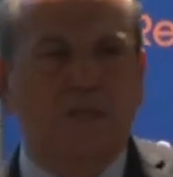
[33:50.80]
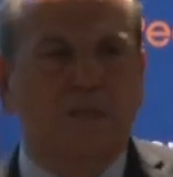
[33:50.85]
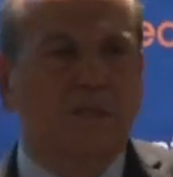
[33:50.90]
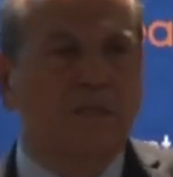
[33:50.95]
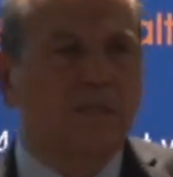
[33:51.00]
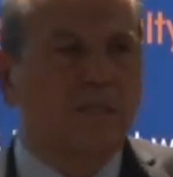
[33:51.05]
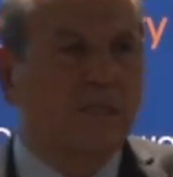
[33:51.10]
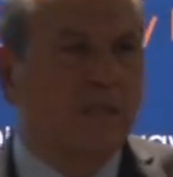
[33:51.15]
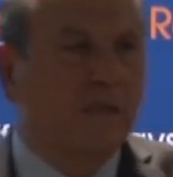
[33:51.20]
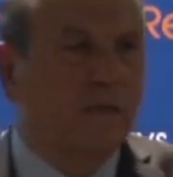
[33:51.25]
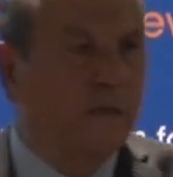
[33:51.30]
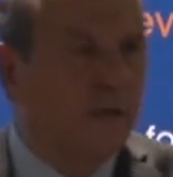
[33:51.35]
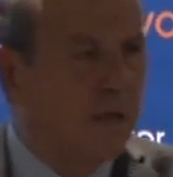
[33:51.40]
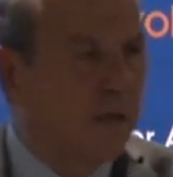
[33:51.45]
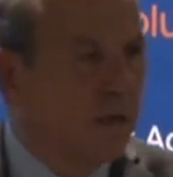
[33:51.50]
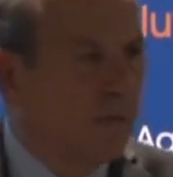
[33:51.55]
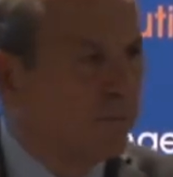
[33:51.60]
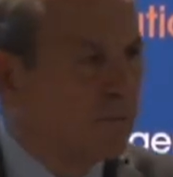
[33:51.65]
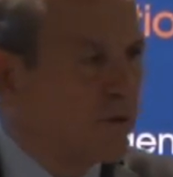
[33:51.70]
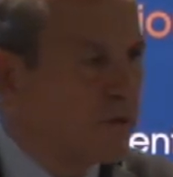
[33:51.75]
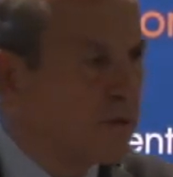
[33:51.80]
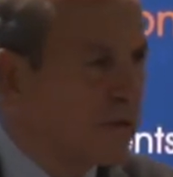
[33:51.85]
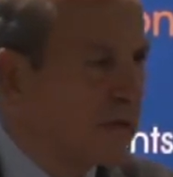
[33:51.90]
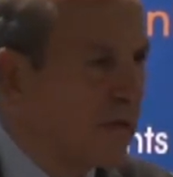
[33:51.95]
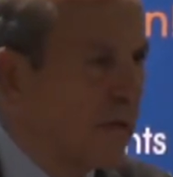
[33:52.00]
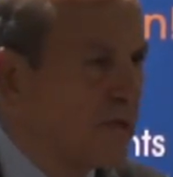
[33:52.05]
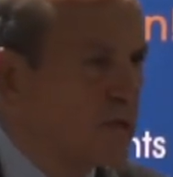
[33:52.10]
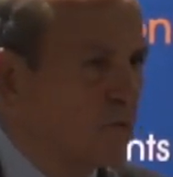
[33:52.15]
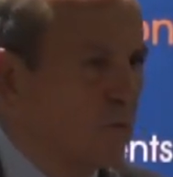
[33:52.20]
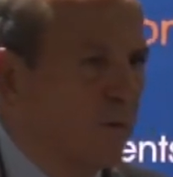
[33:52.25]
his listing
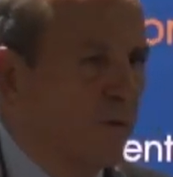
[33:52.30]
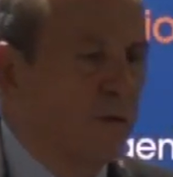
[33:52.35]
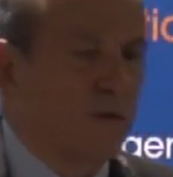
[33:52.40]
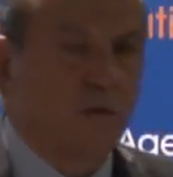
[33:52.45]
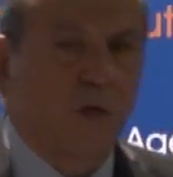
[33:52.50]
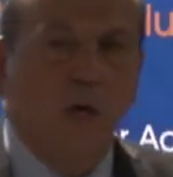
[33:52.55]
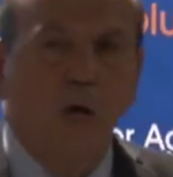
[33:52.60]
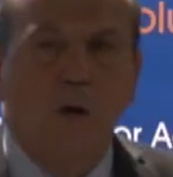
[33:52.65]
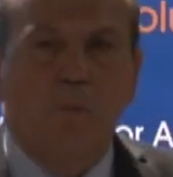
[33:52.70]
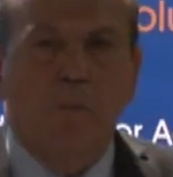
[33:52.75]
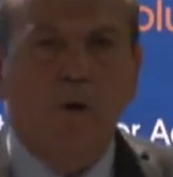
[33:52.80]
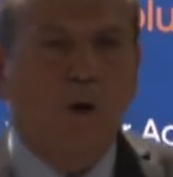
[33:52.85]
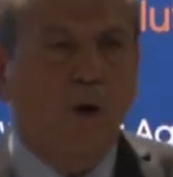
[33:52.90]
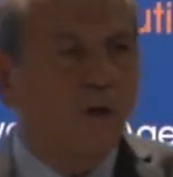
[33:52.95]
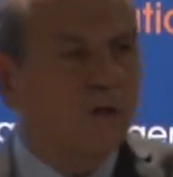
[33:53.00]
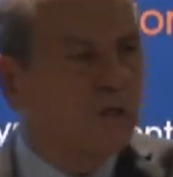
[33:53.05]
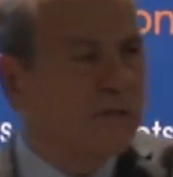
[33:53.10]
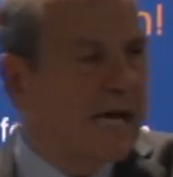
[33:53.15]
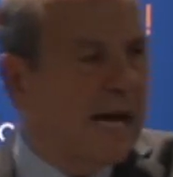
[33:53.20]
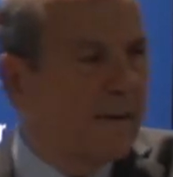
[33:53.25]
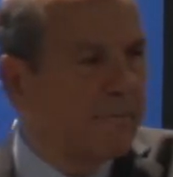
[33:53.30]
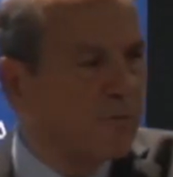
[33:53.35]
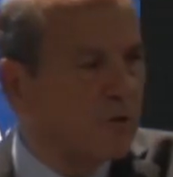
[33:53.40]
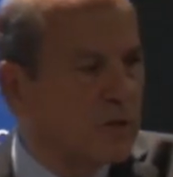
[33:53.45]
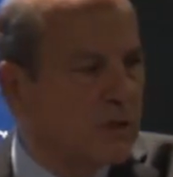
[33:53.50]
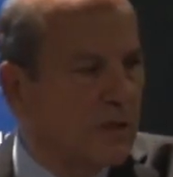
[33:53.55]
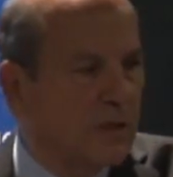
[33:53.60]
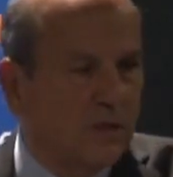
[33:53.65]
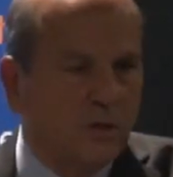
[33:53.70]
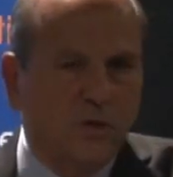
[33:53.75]
presentations with us. Paul
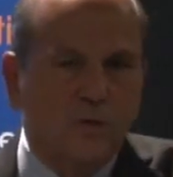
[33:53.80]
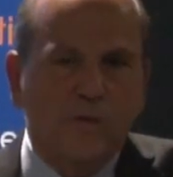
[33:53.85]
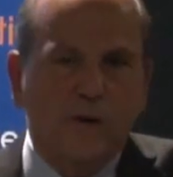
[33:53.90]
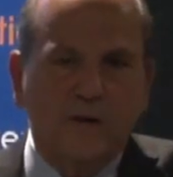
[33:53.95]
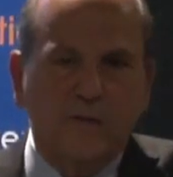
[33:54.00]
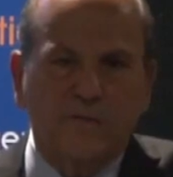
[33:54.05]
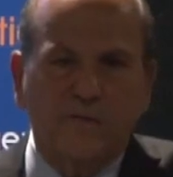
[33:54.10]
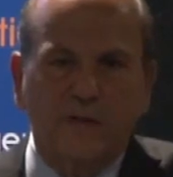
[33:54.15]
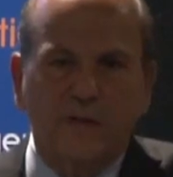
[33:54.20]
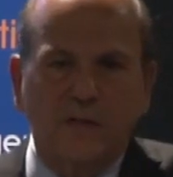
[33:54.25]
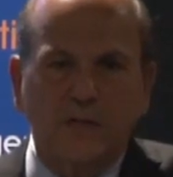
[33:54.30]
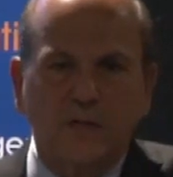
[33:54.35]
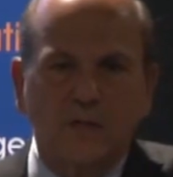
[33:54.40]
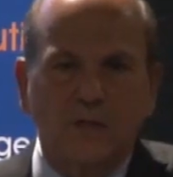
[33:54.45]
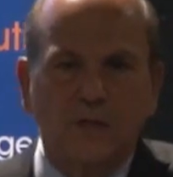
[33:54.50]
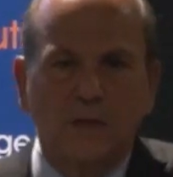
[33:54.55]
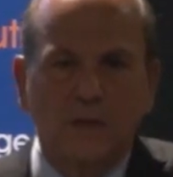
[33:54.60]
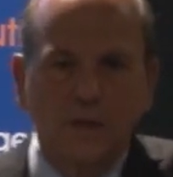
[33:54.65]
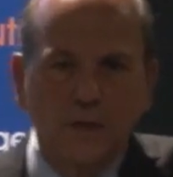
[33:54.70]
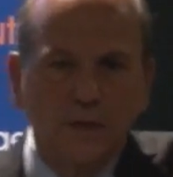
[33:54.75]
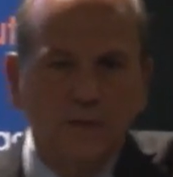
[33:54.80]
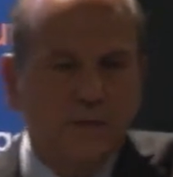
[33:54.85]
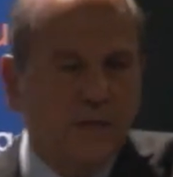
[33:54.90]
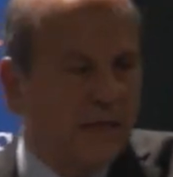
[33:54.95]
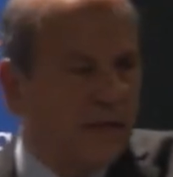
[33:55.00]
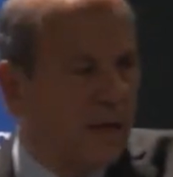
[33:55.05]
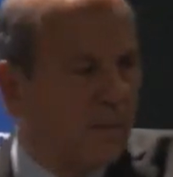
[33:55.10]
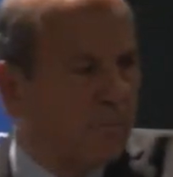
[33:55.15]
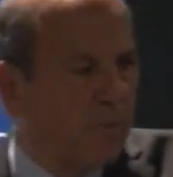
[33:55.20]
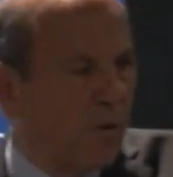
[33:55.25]
Saperstein, are you ready for this?
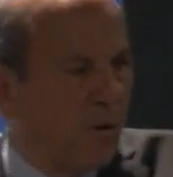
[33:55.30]
Stand up,